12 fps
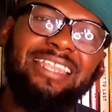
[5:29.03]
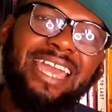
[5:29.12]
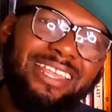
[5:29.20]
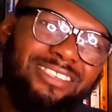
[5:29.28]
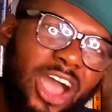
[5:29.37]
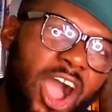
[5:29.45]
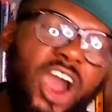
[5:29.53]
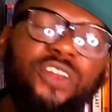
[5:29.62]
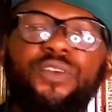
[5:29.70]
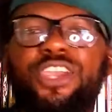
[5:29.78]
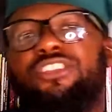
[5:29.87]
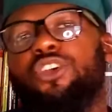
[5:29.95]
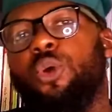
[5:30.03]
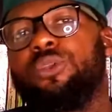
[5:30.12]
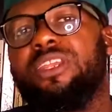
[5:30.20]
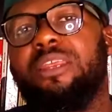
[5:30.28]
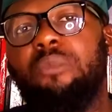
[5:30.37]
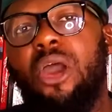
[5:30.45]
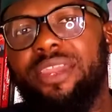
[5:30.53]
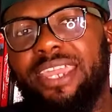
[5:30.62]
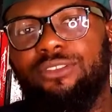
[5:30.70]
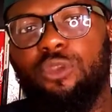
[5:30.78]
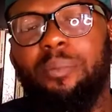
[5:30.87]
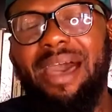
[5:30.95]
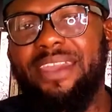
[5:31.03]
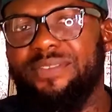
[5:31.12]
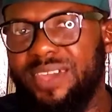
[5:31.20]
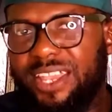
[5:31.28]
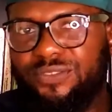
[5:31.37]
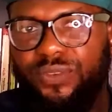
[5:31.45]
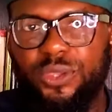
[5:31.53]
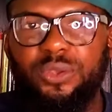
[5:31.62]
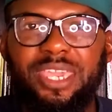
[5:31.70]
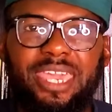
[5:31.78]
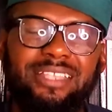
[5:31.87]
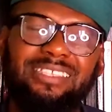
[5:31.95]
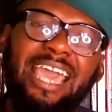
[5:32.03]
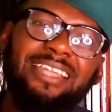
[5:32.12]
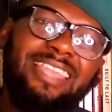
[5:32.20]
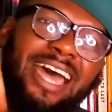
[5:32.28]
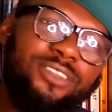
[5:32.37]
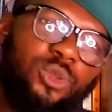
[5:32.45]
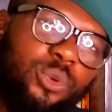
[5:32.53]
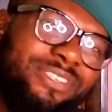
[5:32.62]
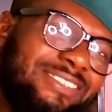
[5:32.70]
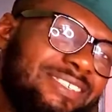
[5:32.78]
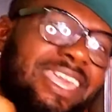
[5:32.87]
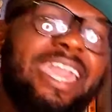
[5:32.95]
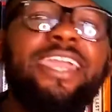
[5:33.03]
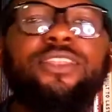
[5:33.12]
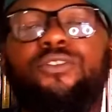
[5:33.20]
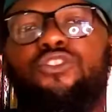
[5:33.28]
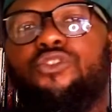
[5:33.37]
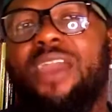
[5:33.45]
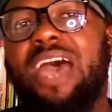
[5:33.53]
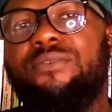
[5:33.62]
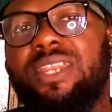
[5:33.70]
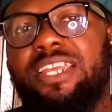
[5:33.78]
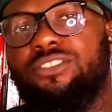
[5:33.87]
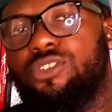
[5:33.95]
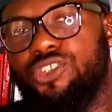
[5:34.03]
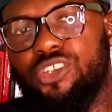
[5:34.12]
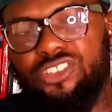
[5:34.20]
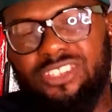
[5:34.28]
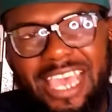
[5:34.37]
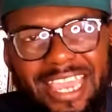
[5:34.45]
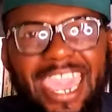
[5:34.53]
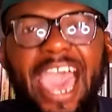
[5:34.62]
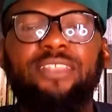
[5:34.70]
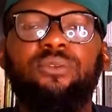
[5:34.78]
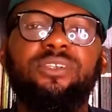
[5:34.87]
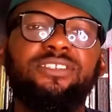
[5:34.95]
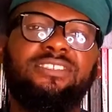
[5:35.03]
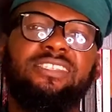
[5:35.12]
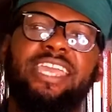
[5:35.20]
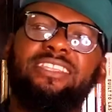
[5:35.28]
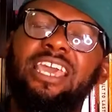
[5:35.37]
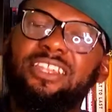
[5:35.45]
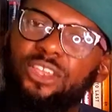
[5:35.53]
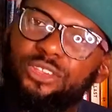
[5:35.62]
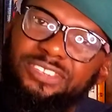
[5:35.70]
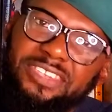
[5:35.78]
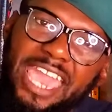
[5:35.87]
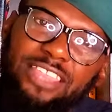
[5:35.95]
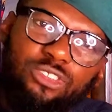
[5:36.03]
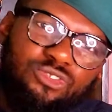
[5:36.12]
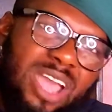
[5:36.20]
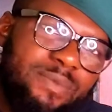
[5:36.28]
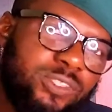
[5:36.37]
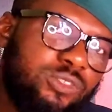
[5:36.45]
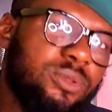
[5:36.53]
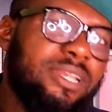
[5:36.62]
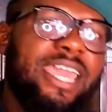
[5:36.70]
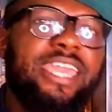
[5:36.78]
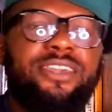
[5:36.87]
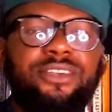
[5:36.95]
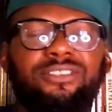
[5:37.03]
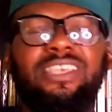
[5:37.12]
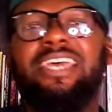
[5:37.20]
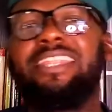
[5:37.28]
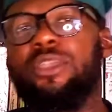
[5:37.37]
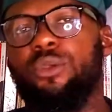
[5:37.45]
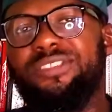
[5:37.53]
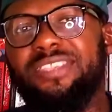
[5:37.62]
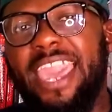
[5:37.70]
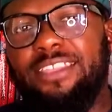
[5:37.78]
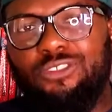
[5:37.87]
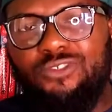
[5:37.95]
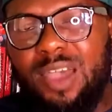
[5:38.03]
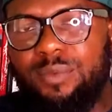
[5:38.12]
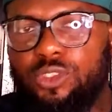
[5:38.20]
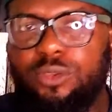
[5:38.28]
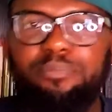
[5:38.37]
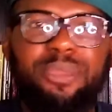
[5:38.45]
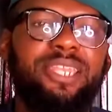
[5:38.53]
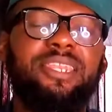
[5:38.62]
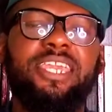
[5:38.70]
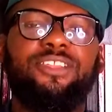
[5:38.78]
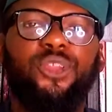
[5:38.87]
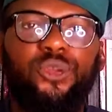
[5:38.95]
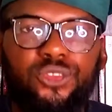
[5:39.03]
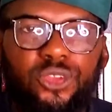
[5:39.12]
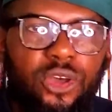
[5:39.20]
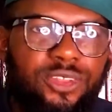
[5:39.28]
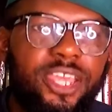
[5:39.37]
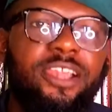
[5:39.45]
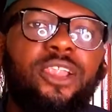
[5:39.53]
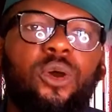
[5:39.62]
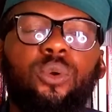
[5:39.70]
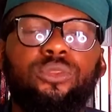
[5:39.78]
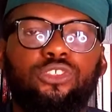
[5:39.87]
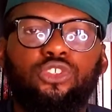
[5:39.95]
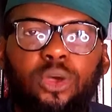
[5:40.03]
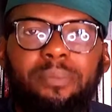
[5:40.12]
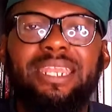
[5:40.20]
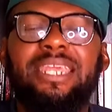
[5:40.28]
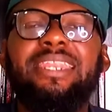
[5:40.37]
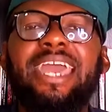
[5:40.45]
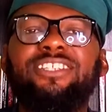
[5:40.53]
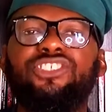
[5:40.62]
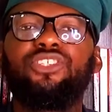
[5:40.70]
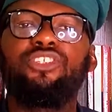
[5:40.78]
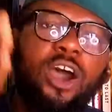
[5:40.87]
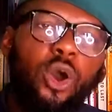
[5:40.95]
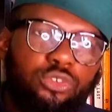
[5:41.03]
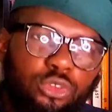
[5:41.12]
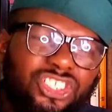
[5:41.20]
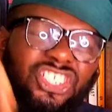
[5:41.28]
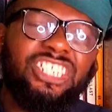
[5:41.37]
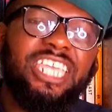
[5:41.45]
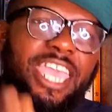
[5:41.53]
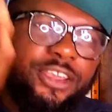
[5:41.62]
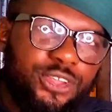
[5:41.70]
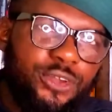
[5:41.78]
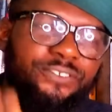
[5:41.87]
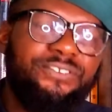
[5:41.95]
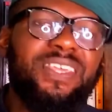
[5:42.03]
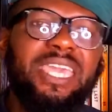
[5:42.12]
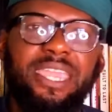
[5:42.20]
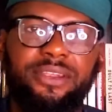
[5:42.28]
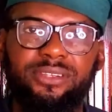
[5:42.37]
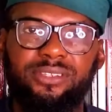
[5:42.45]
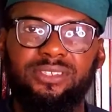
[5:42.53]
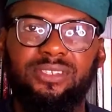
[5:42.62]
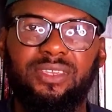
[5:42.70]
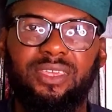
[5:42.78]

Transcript: that it's hard for you to go to the market to buy things for your kids, that you're scared of traveling to just Kaduna State, that you're scared to travel to Lagos, that you're scared to travel to Benin, you're not alone. So many Nigerians also share your fears.